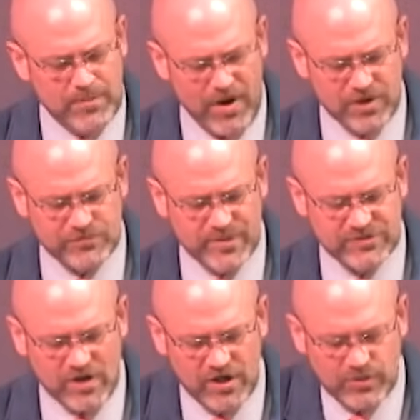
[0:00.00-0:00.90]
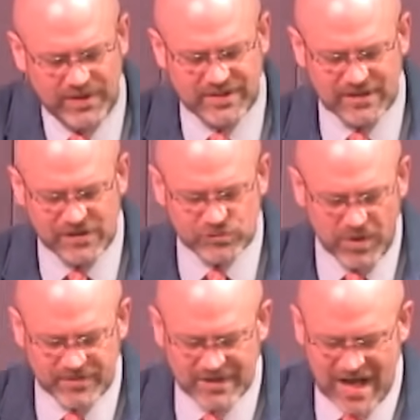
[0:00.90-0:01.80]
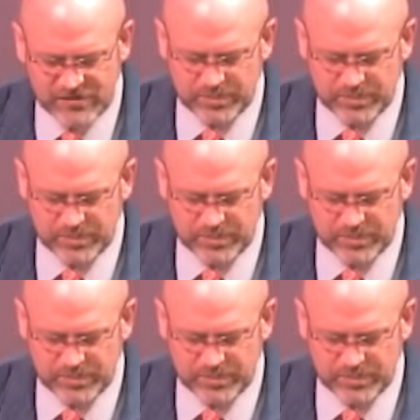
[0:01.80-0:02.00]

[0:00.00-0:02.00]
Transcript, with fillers: Apart from his arguing that at least one of the